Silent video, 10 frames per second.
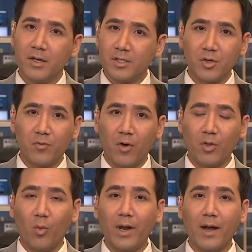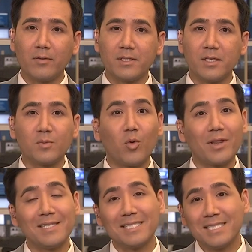So far, the White House says more
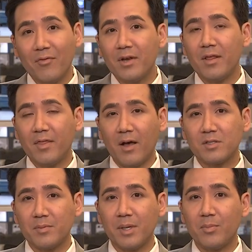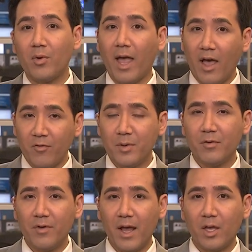than 70,000 people have been
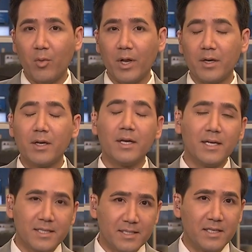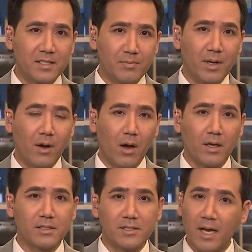evacuated since mid-August.